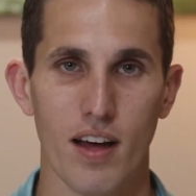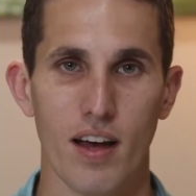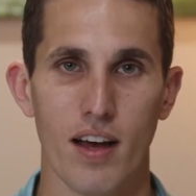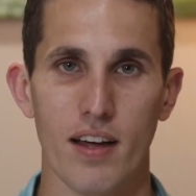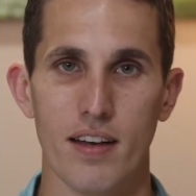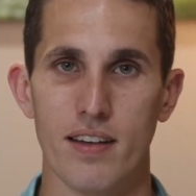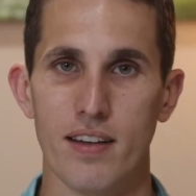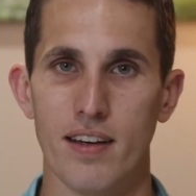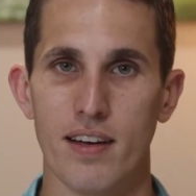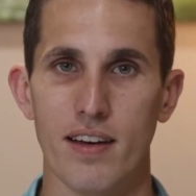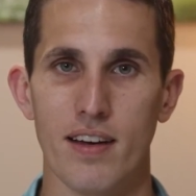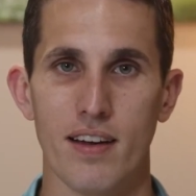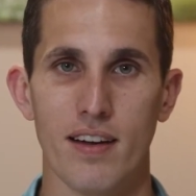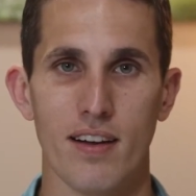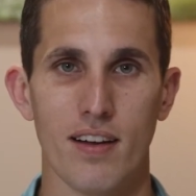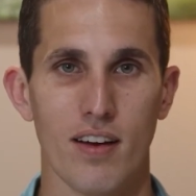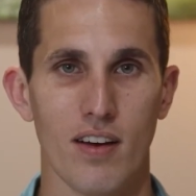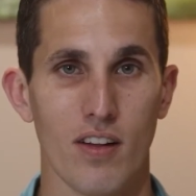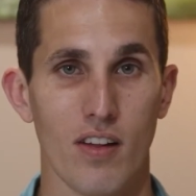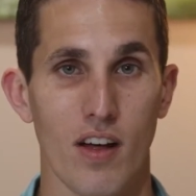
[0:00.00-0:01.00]
I
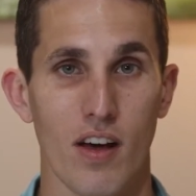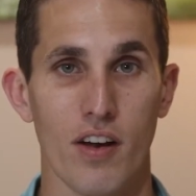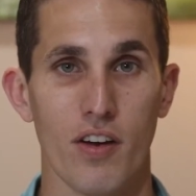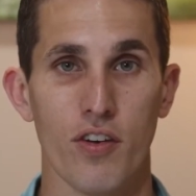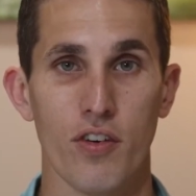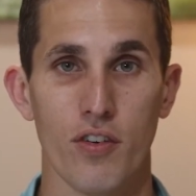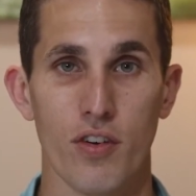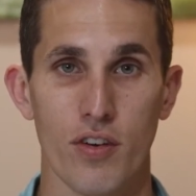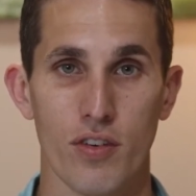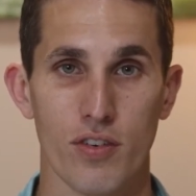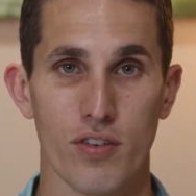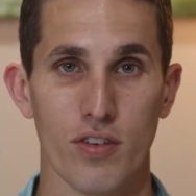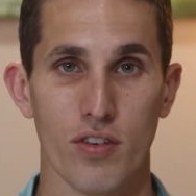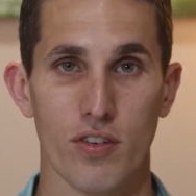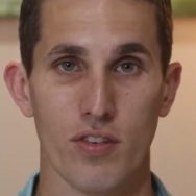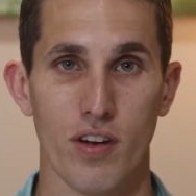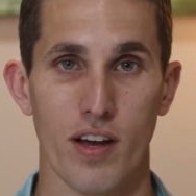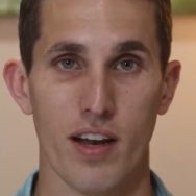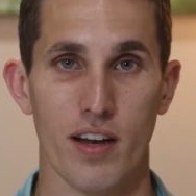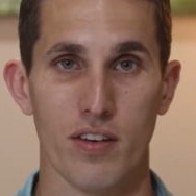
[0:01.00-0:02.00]
did a lot of nutritional
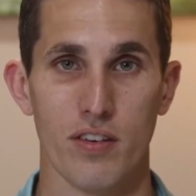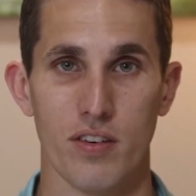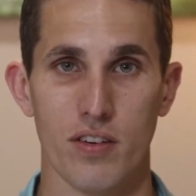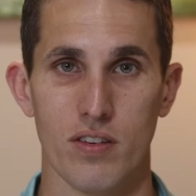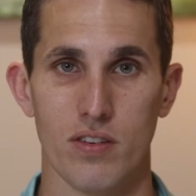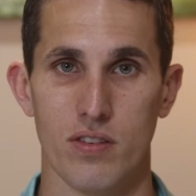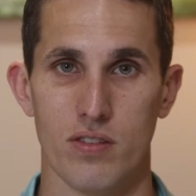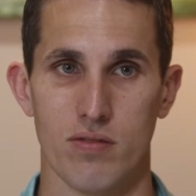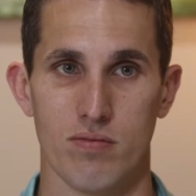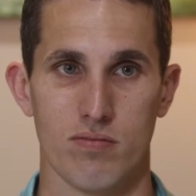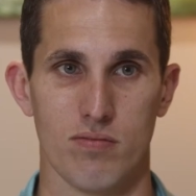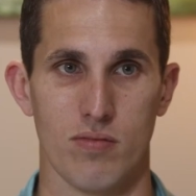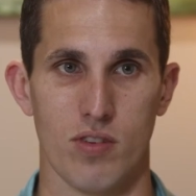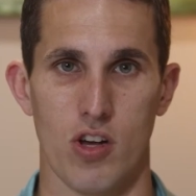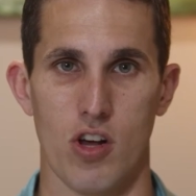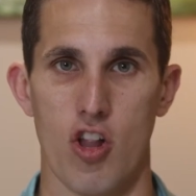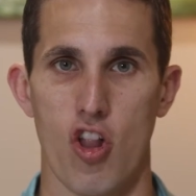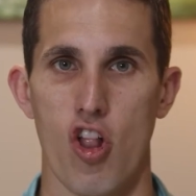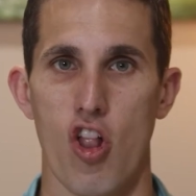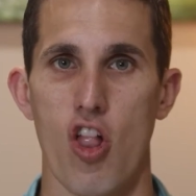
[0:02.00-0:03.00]
strategies,
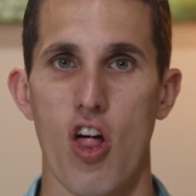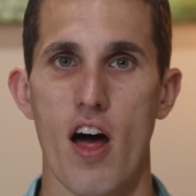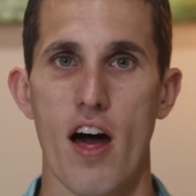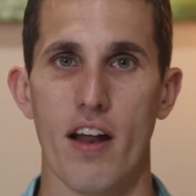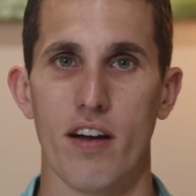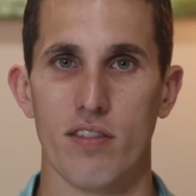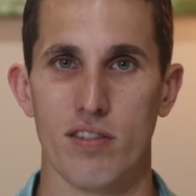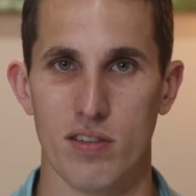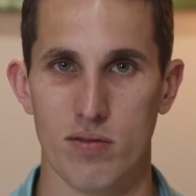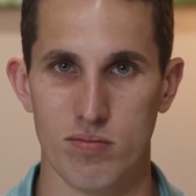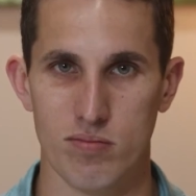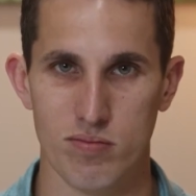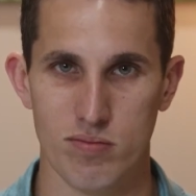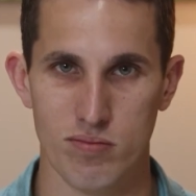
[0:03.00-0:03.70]
a lot of them.